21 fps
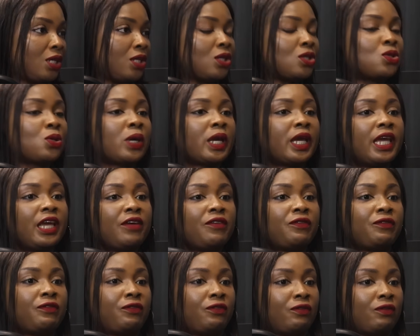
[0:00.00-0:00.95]
So
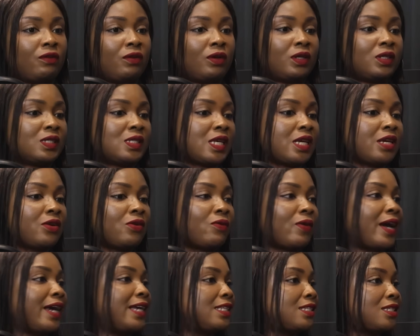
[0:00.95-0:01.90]
if, say,
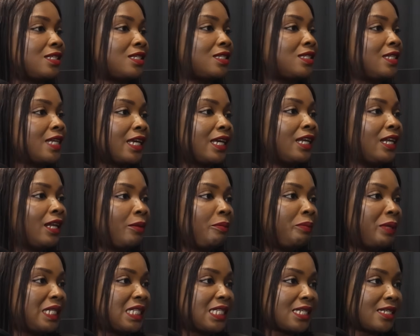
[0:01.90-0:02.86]
rice is taking a
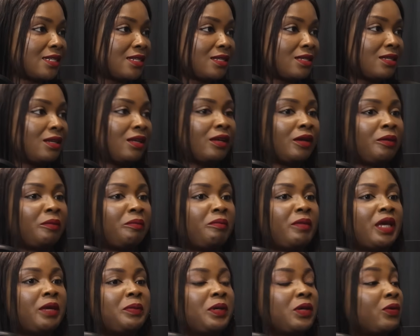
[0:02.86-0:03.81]
beating,
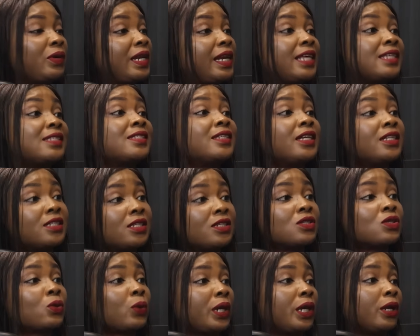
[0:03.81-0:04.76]
maybe real estate
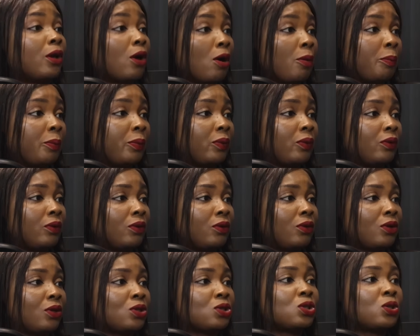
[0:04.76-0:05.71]
is going up.
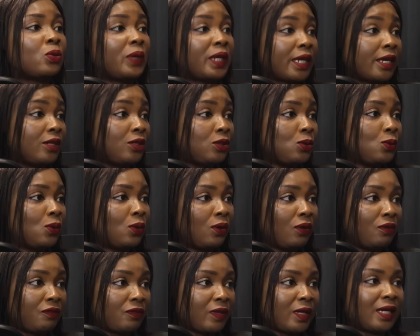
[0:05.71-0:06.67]
So we can do
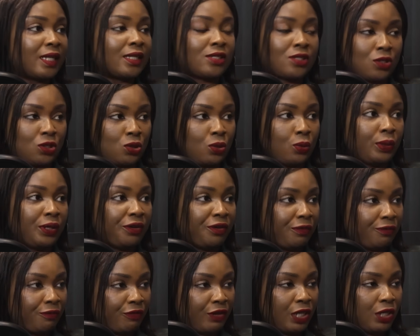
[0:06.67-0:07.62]
all of that. So
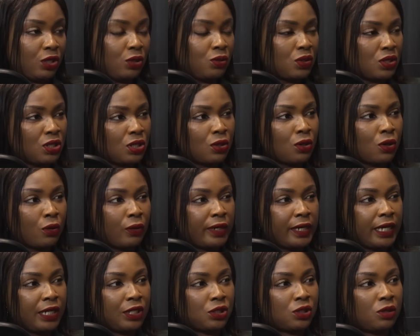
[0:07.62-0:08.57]
we reduce the
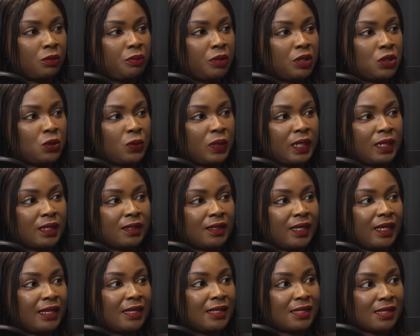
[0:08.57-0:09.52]
correlation between the
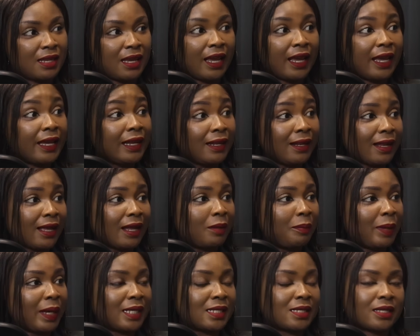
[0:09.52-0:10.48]
things in
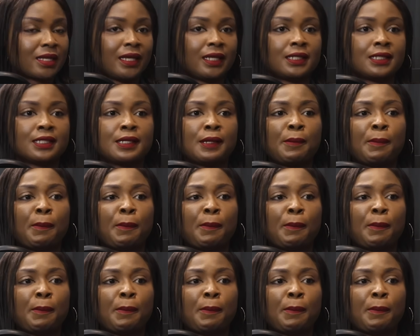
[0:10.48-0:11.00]
that basket.